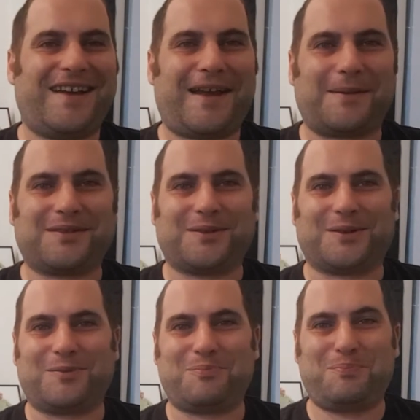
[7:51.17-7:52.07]

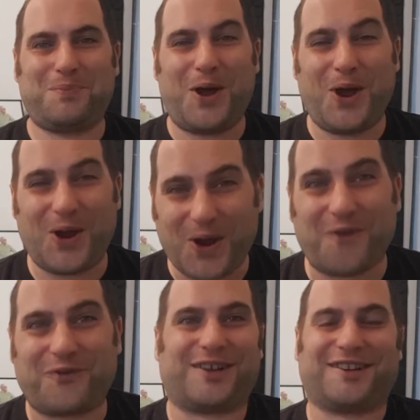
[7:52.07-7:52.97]
absolutely
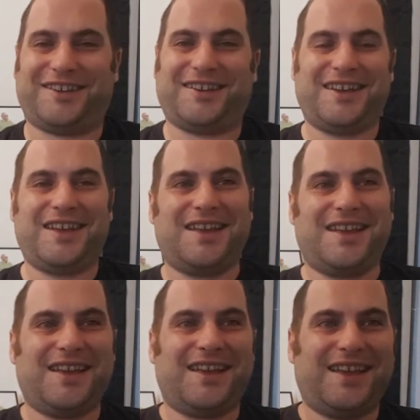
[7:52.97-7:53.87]
perfectly.
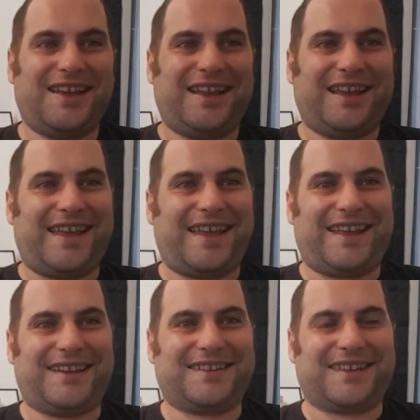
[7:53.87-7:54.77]

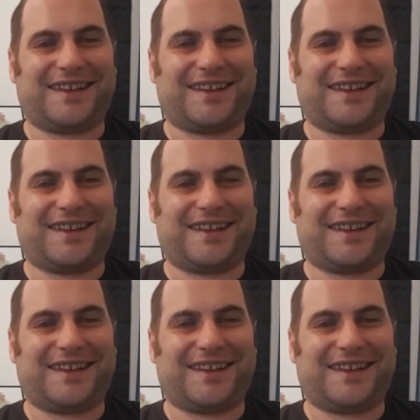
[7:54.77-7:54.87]
And